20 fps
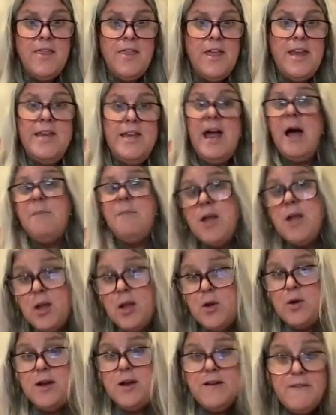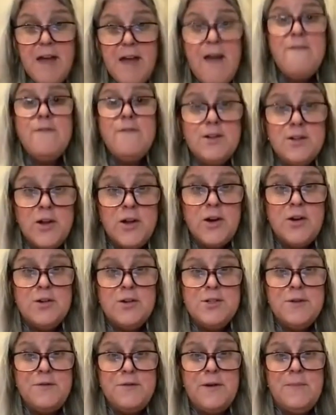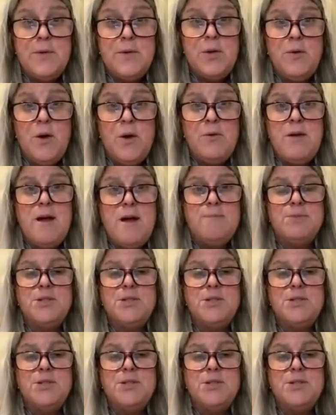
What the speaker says: than Namia could have ever learned from the grown-up.